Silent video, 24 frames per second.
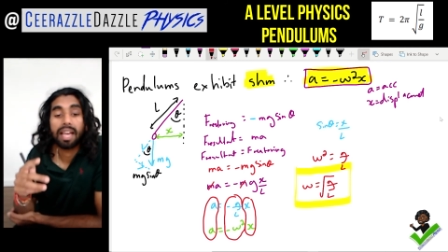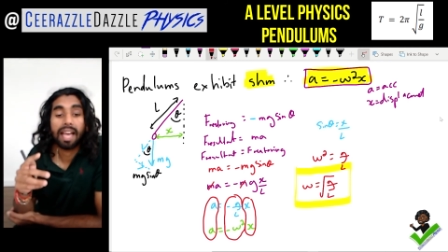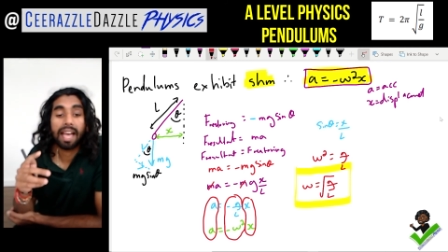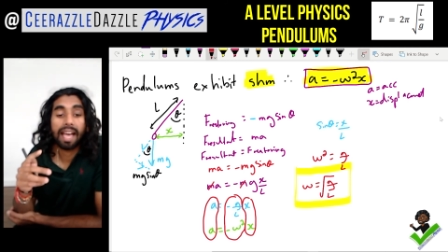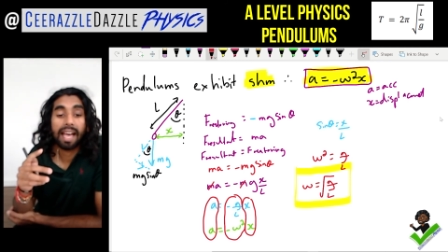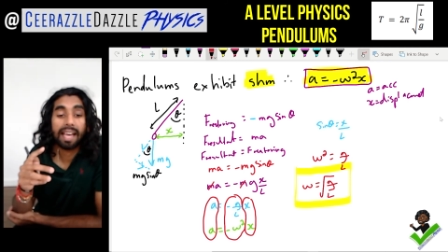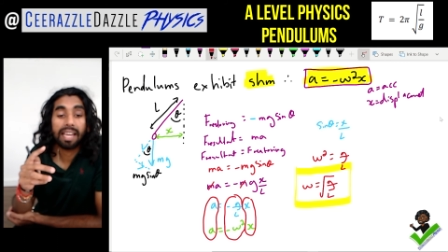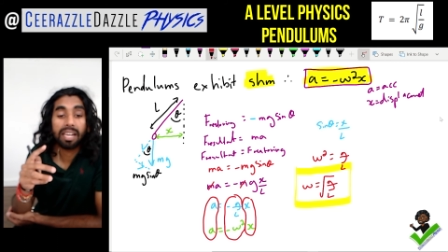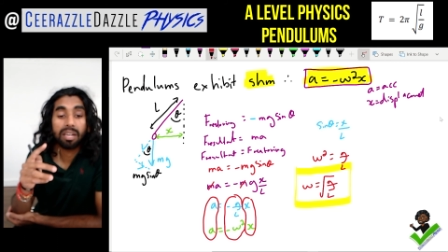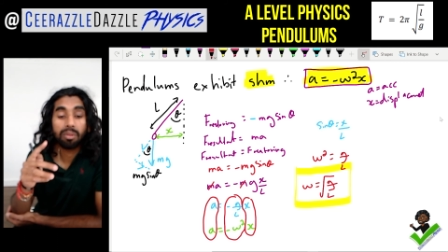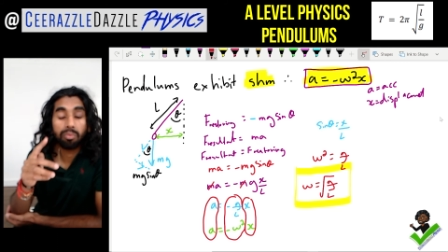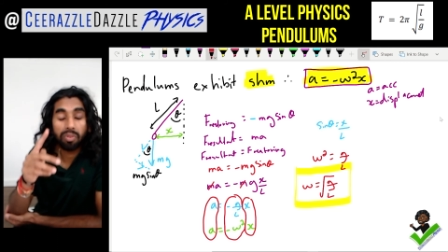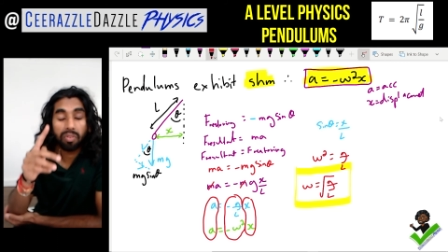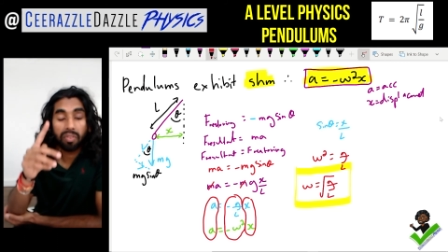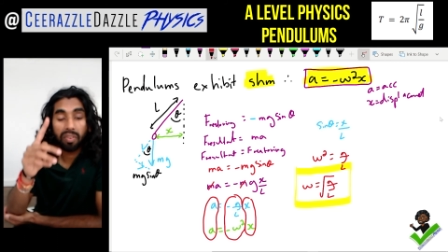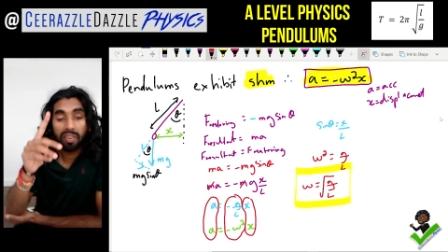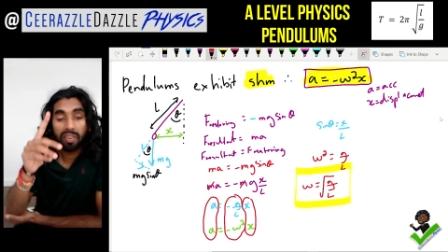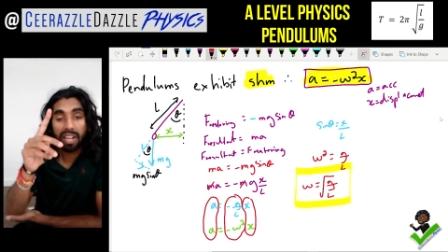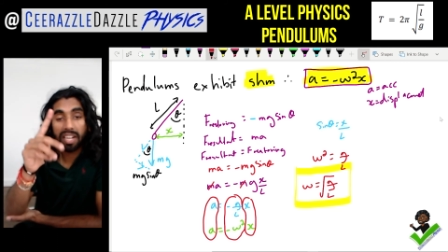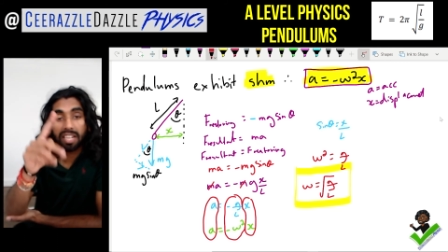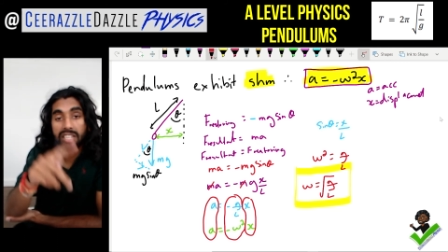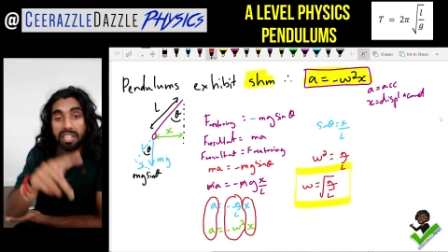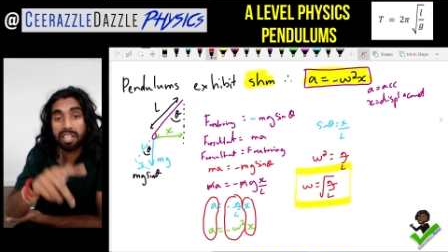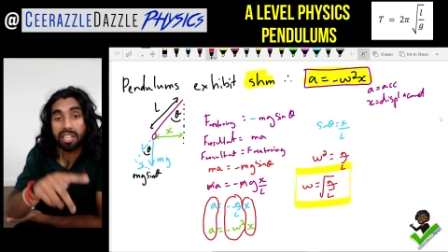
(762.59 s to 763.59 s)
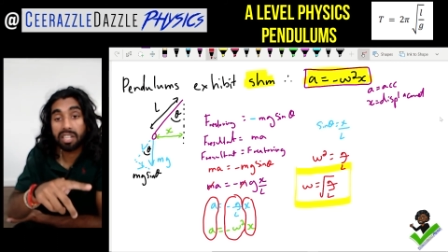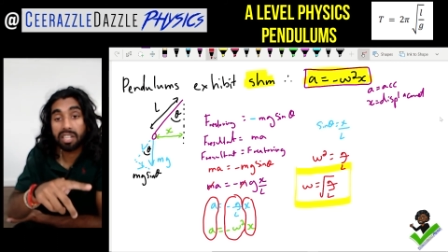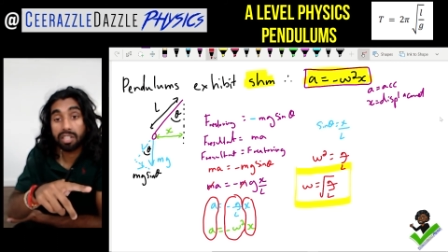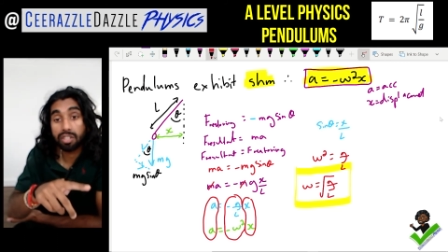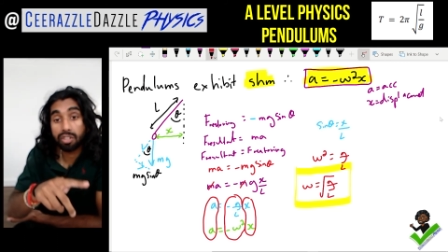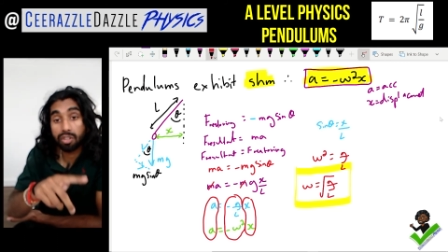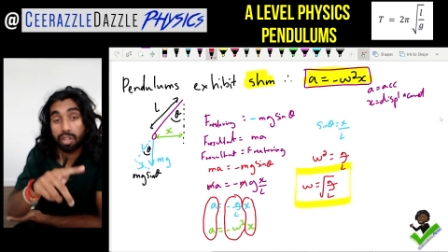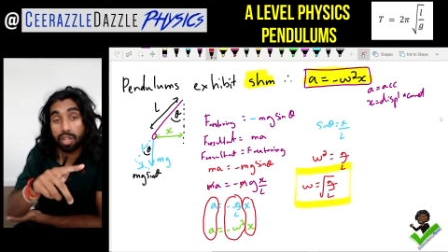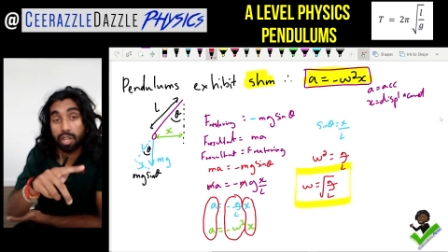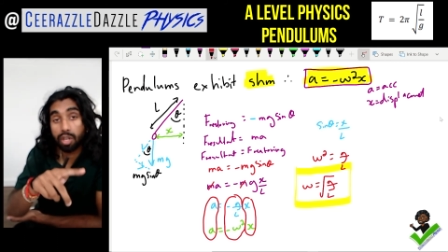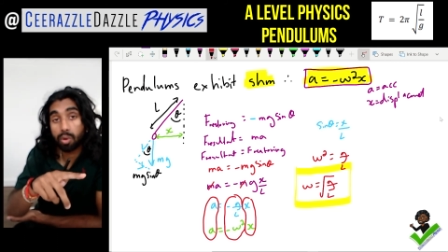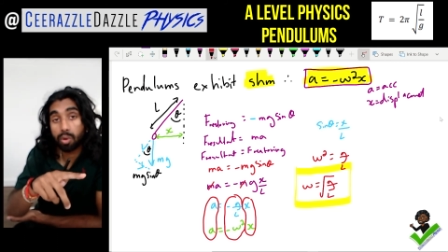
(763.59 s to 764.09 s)
and we related it
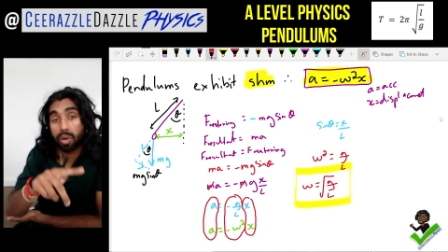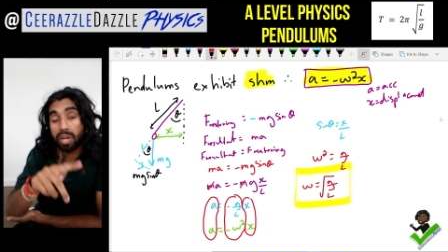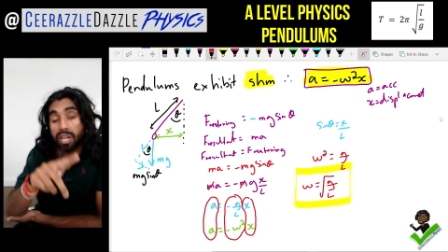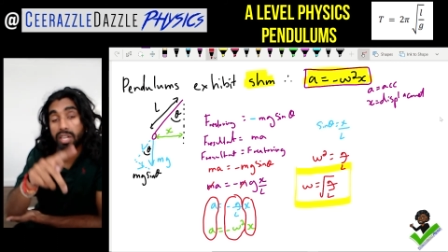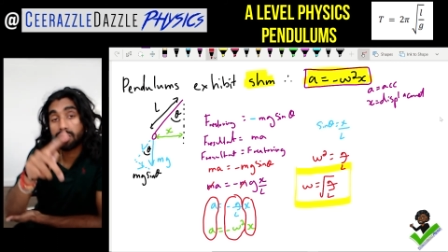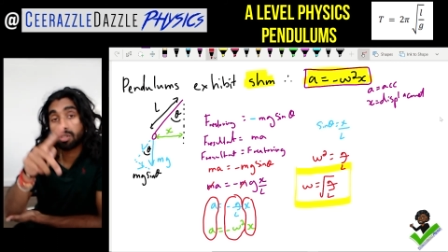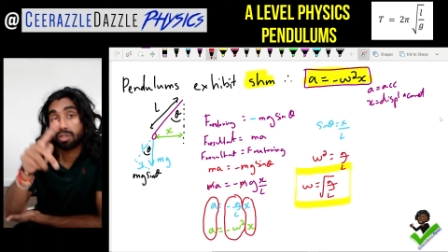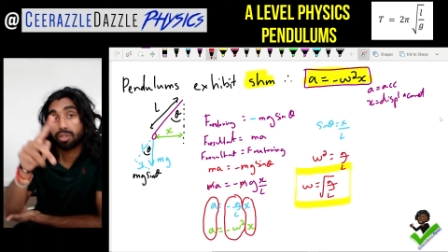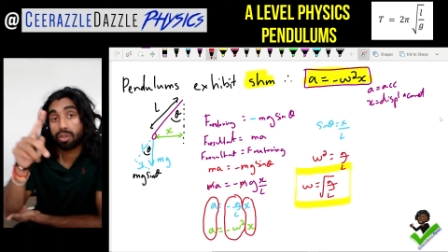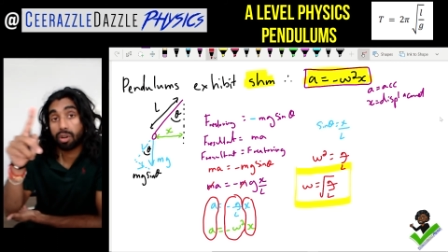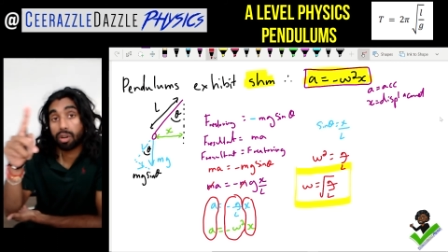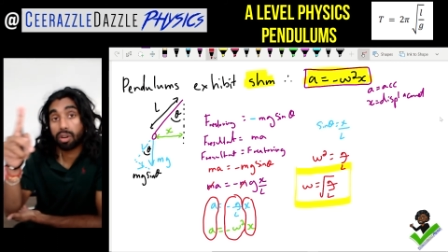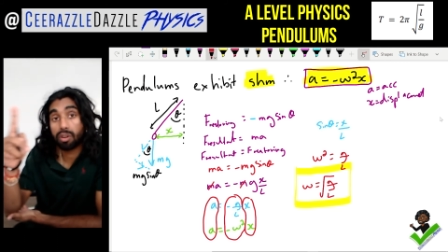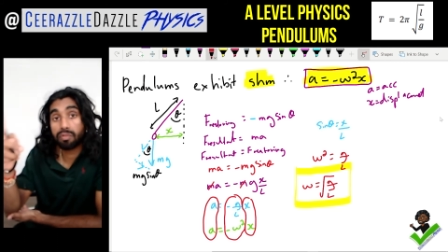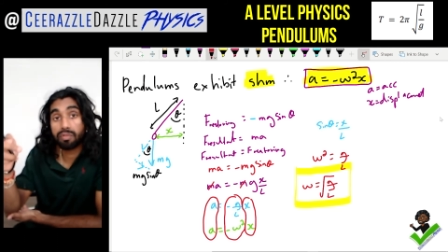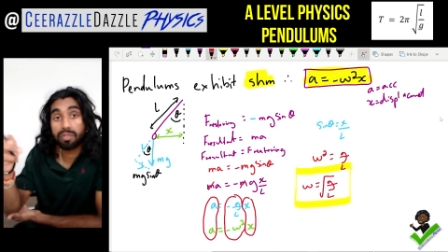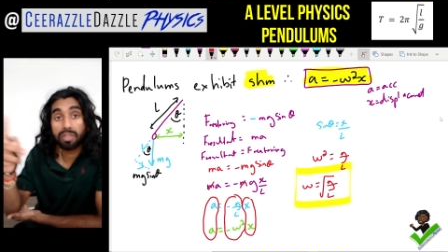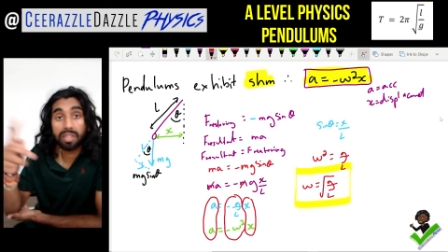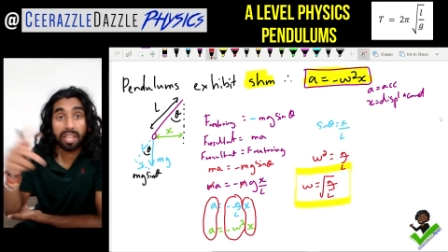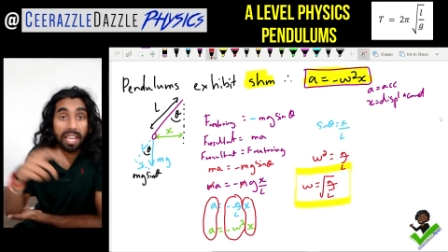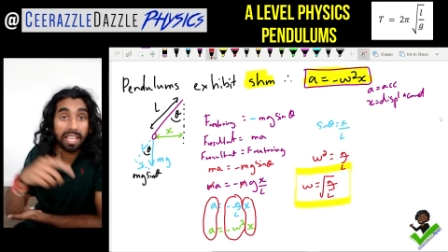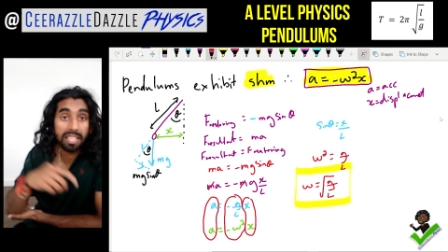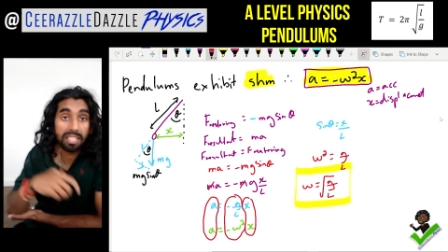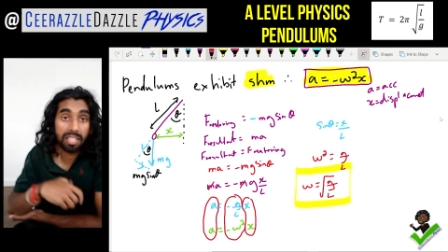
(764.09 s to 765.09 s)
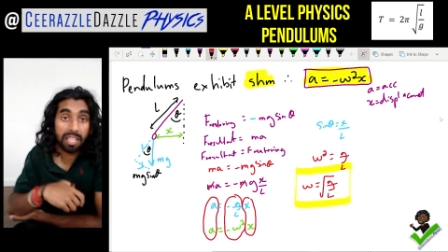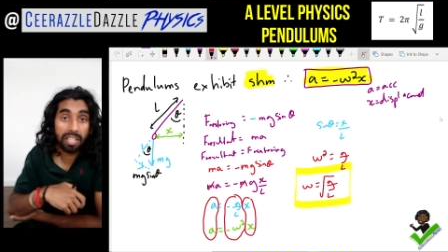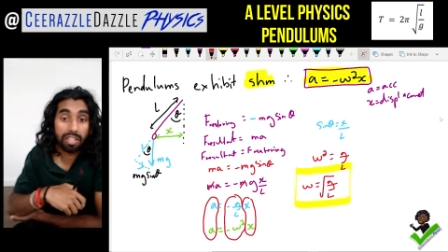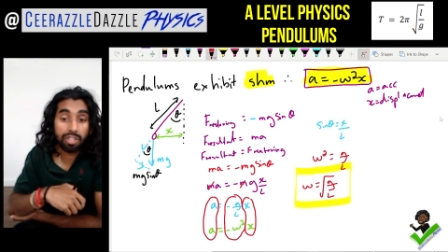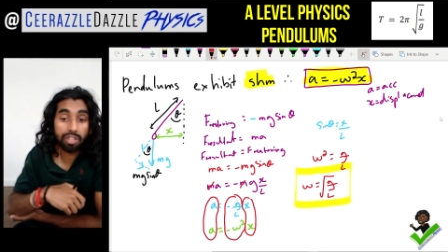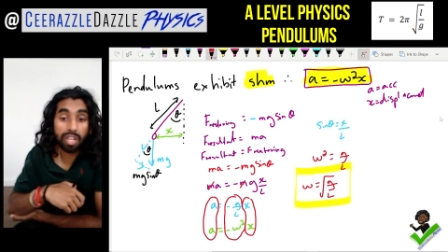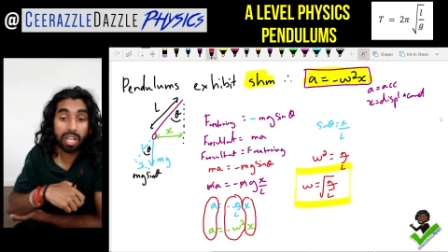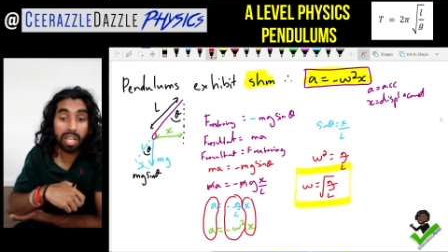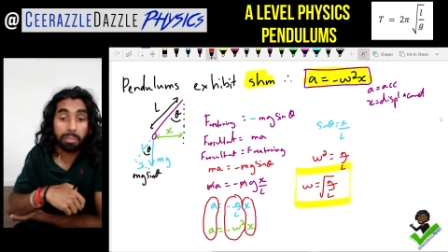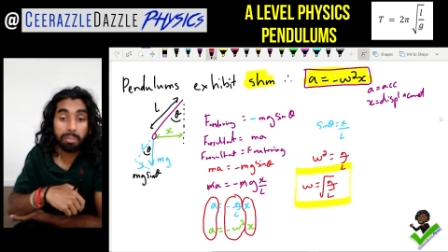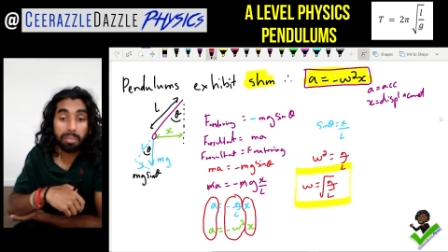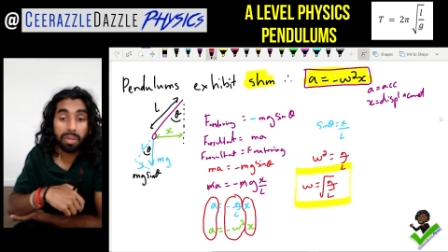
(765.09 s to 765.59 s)
to the equation of
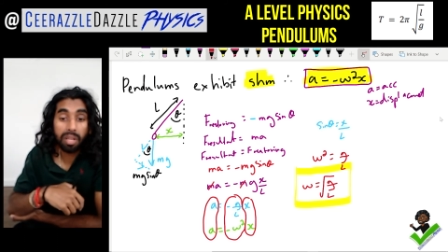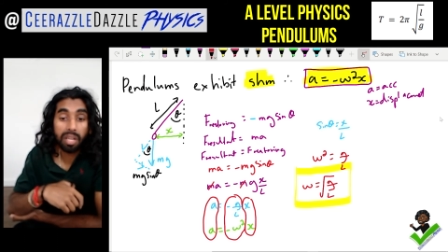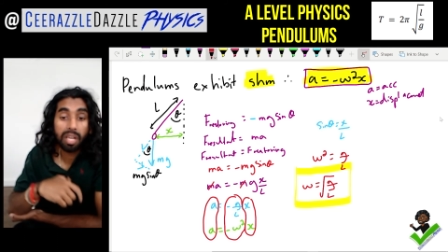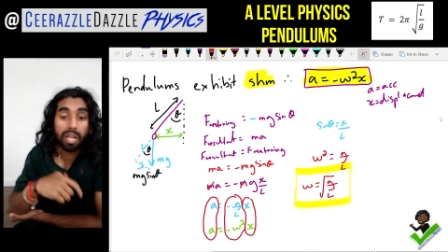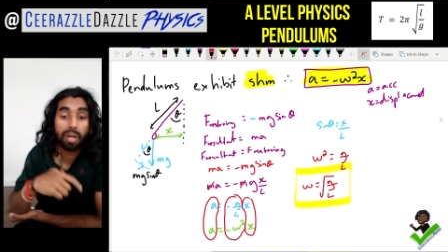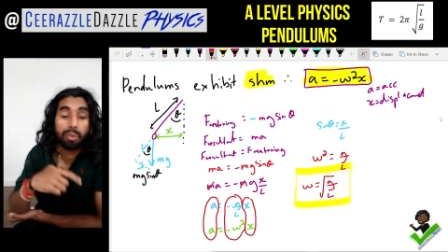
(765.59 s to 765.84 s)
SHM,